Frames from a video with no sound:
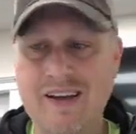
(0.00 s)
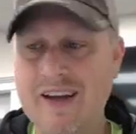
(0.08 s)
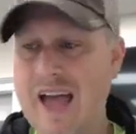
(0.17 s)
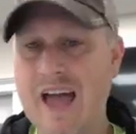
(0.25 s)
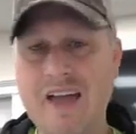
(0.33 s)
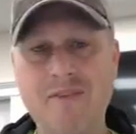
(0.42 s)

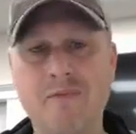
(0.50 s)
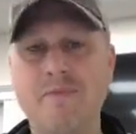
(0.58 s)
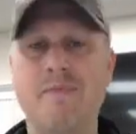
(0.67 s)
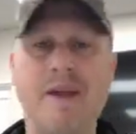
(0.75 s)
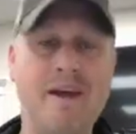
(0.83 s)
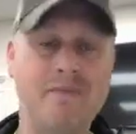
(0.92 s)
Uh,
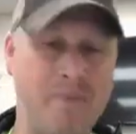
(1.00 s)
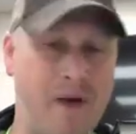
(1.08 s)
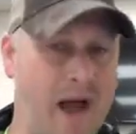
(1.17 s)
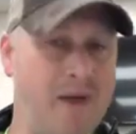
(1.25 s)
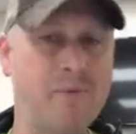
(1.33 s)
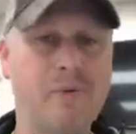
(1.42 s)
man,
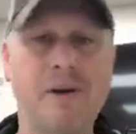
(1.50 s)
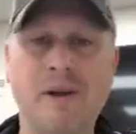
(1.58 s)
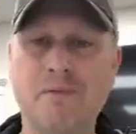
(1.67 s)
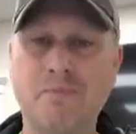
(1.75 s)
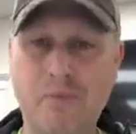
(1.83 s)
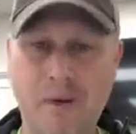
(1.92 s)
Bible
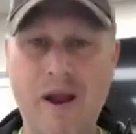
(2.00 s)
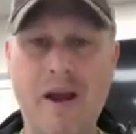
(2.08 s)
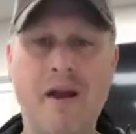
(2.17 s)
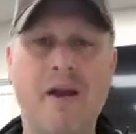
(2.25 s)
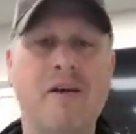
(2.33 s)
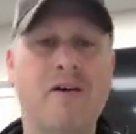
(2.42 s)
reading,
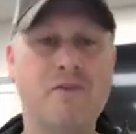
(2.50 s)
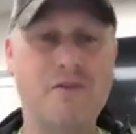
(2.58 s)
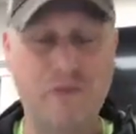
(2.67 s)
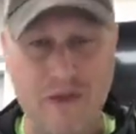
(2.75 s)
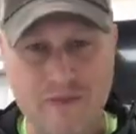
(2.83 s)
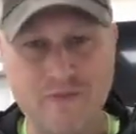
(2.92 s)
prayer,
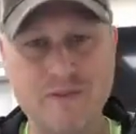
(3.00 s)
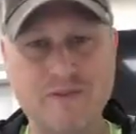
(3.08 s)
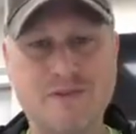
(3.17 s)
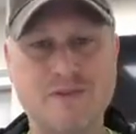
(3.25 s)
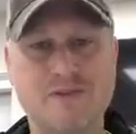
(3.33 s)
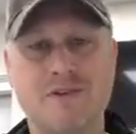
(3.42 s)

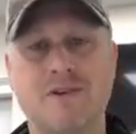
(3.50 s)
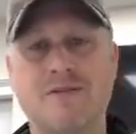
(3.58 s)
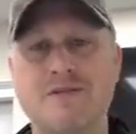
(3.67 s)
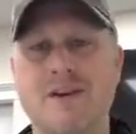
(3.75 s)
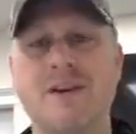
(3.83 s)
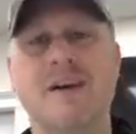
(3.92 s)
faithfulness to
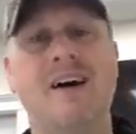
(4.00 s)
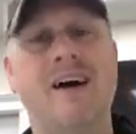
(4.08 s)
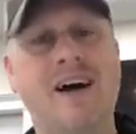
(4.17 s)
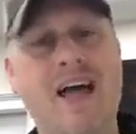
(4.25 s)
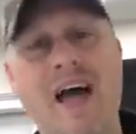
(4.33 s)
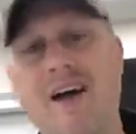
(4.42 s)
church,
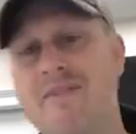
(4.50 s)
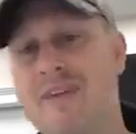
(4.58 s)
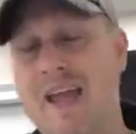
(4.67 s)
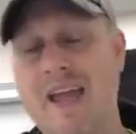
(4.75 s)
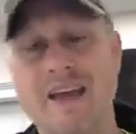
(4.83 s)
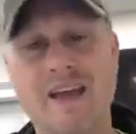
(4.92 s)
uh,
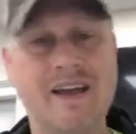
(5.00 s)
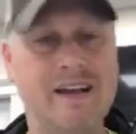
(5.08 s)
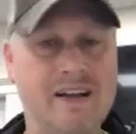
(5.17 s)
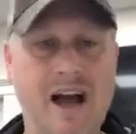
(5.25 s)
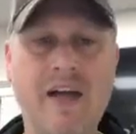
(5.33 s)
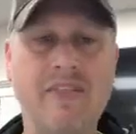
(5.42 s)
having a
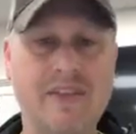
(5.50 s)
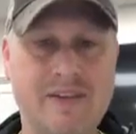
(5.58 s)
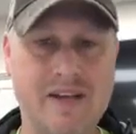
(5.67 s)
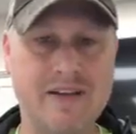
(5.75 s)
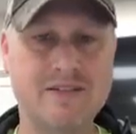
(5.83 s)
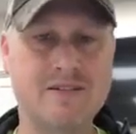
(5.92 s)
godly
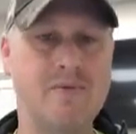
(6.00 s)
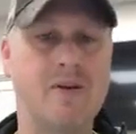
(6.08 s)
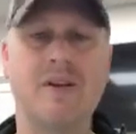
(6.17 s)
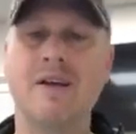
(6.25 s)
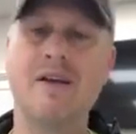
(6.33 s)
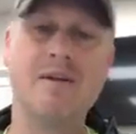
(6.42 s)

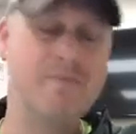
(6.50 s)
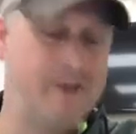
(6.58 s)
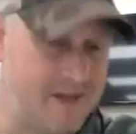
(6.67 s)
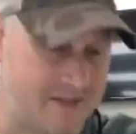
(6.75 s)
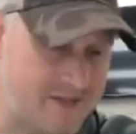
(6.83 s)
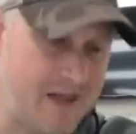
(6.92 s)
testimony
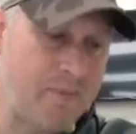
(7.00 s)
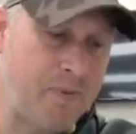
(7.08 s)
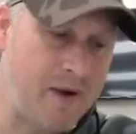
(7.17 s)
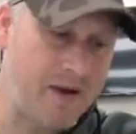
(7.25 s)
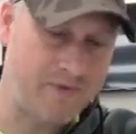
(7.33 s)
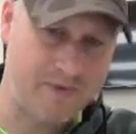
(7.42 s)
being
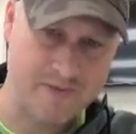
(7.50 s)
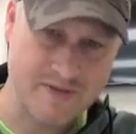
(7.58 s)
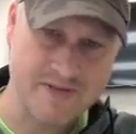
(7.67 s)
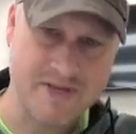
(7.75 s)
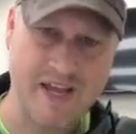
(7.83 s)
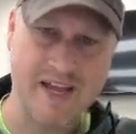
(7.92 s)
separated from
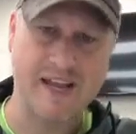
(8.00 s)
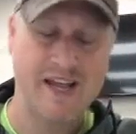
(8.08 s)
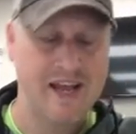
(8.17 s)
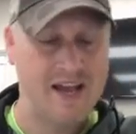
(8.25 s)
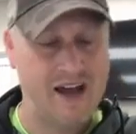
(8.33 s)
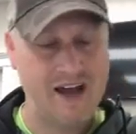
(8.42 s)
sin,
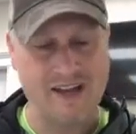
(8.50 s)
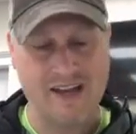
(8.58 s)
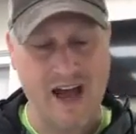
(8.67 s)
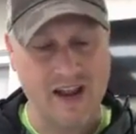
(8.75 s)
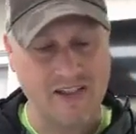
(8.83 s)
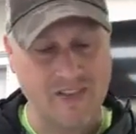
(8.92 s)
uh,
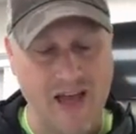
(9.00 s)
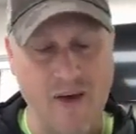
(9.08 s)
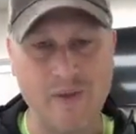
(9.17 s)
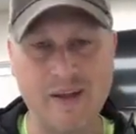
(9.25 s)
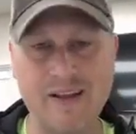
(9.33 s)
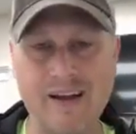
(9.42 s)
not
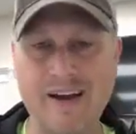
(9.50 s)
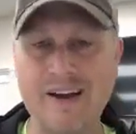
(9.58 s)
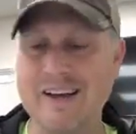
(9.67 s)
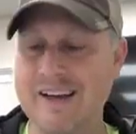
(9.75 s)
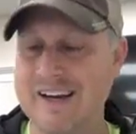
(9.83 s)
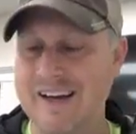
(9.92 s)
allowing uh,
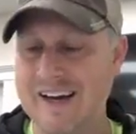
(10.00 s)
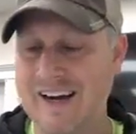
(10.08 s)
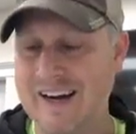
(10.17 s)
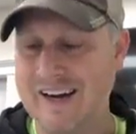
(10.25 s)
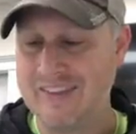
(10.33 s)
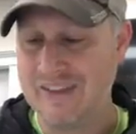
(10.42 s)

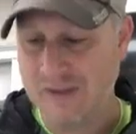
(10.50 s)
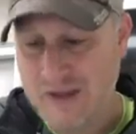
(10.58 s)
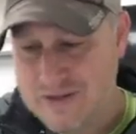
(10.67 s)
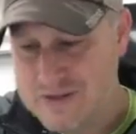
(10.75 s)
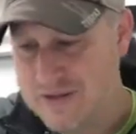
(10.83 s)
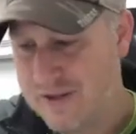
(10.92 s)
uh, the
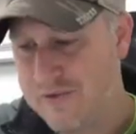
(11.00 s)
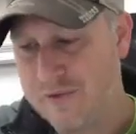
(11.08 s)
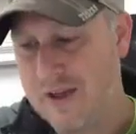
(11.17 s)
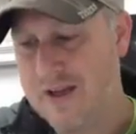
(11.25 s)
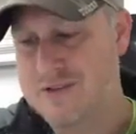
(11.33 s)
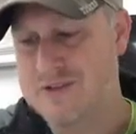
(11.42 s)
lust of the
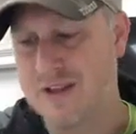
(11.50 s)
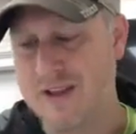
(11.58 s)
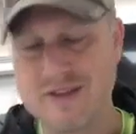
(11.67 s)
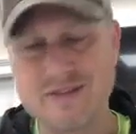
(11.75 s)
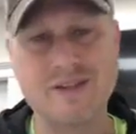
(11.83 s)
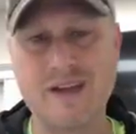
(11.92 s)
flesh, the
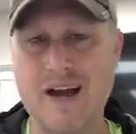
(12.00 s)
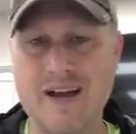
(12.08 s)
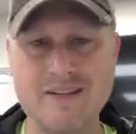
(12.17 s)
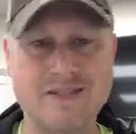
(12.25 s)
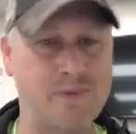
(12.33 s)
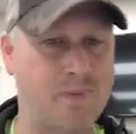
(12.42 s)
lust of the
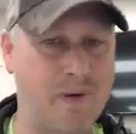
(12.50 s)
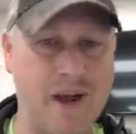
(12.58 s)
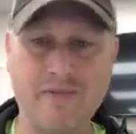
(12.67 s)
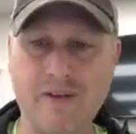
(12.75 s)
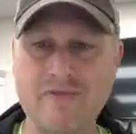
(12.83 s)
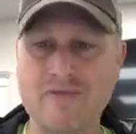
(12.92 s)
eyes, the
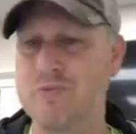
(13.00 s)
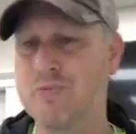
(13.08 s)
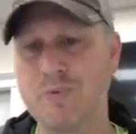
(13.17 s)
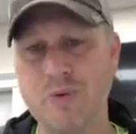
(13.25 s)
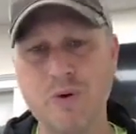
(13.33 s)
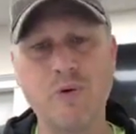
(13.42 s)
pride of life to
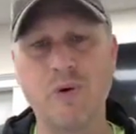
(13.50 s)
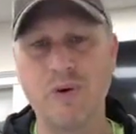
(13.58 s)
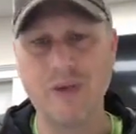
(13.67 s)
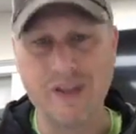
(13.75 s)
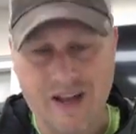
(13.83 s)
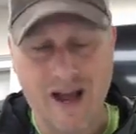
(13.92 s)

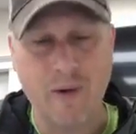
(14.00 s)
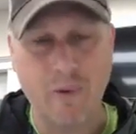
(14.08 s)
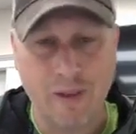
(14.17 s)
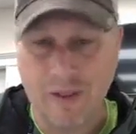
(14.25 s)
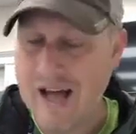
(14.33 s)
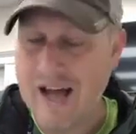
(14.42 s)
rule in
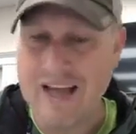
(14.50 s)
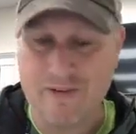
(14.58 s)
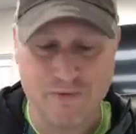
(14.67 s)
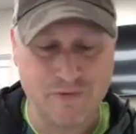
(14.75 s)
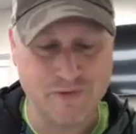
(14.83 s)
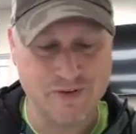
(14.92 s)
our
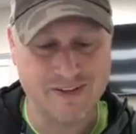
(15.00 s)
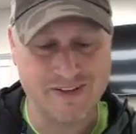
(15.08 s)
life.